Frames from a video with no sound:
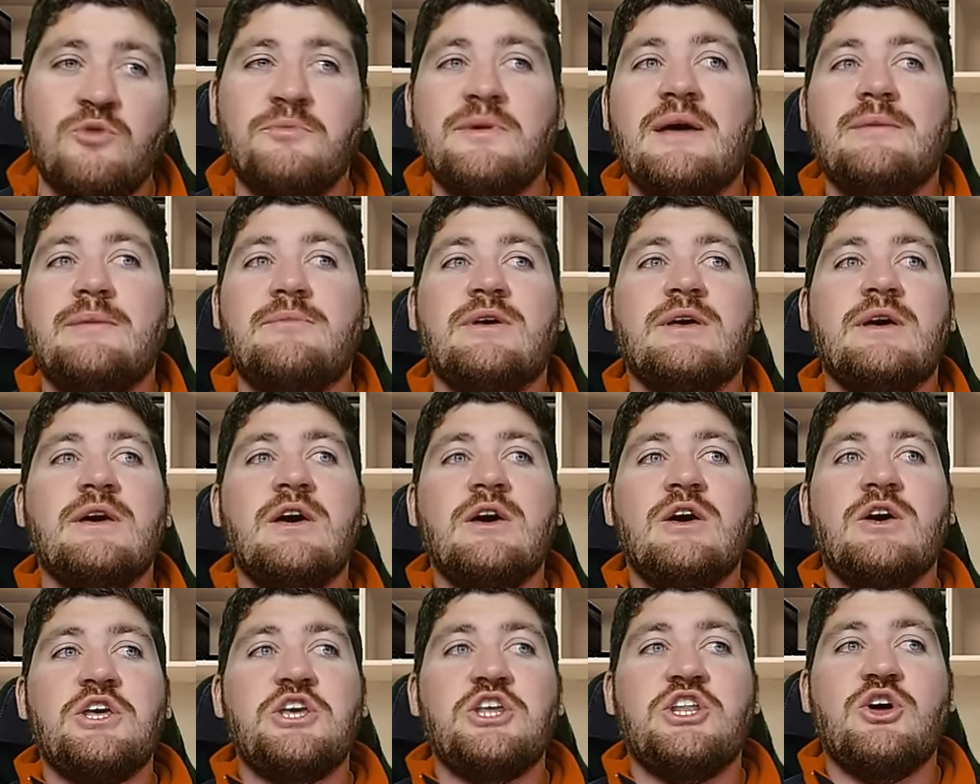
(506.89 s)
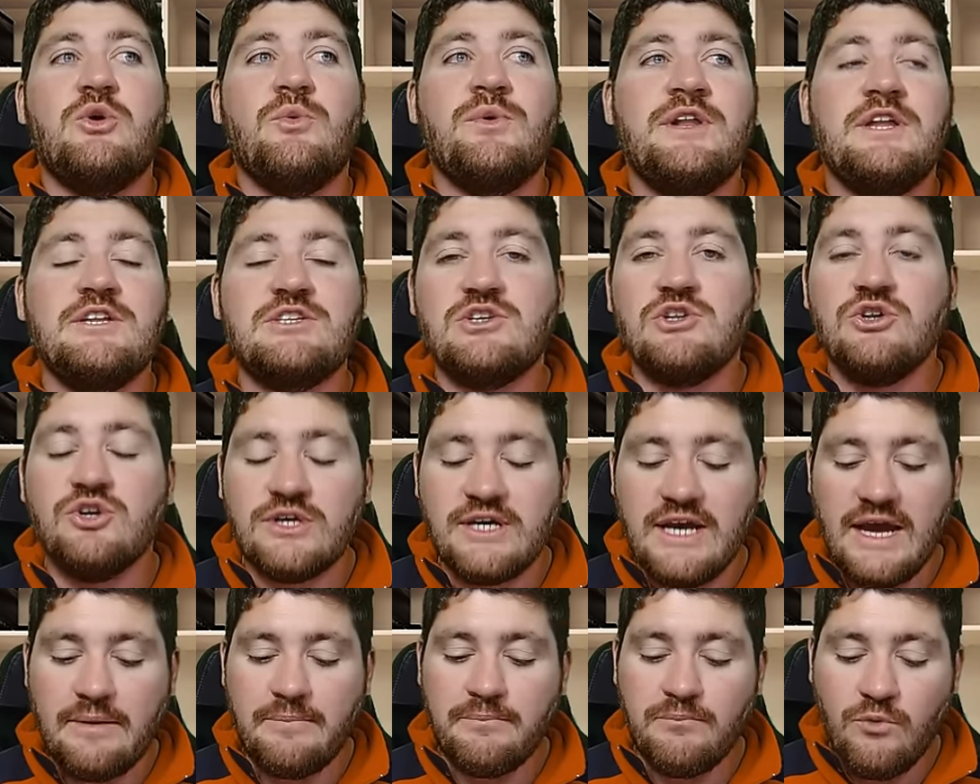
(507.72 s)
Maybe you know we need to look
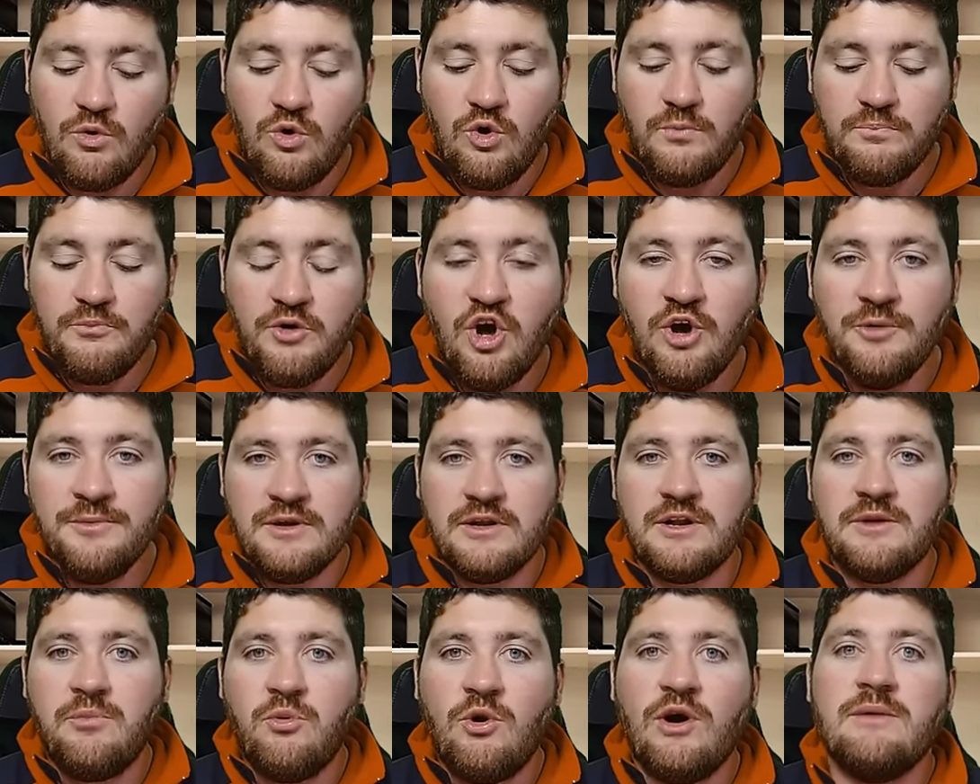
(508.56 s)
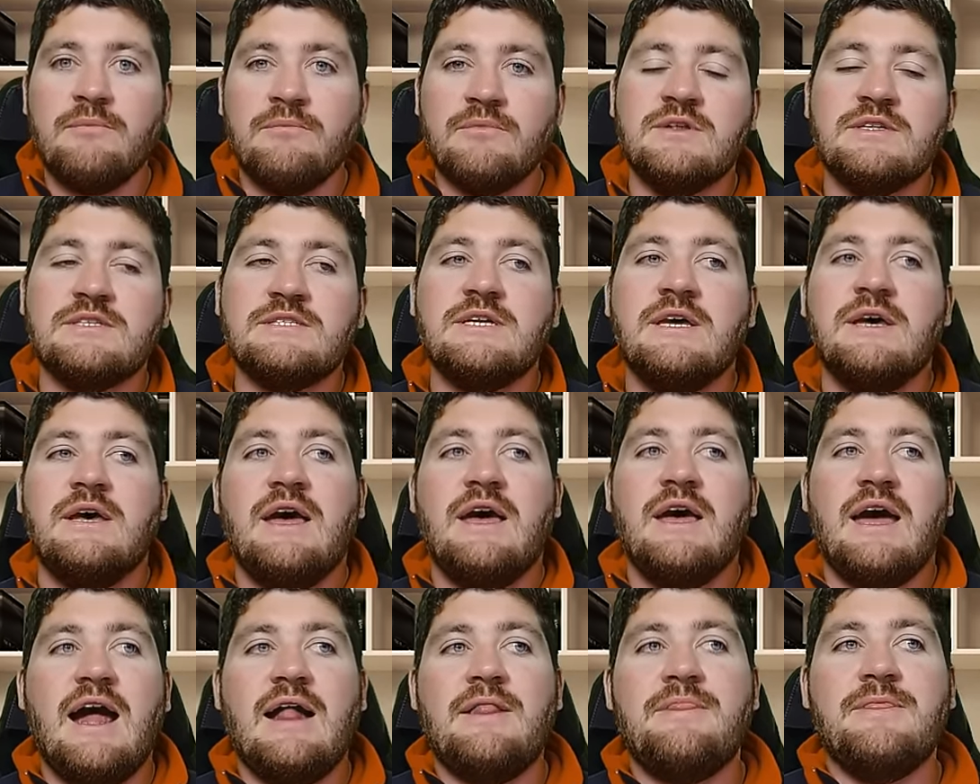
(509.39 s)
at more permanent appointments,
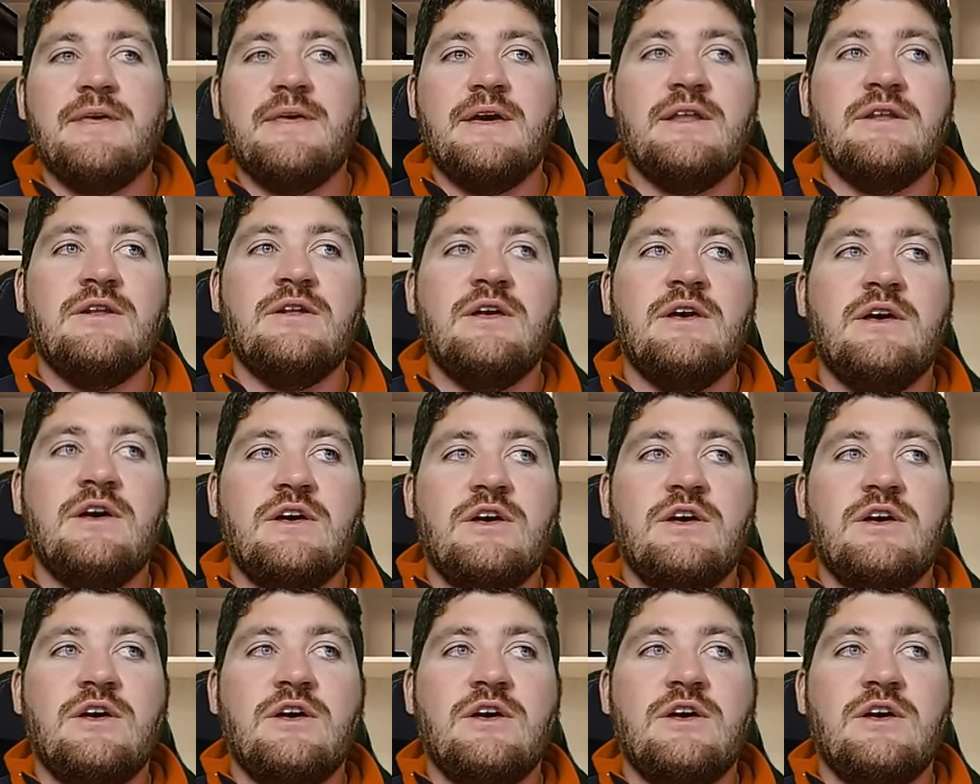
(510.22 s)
and then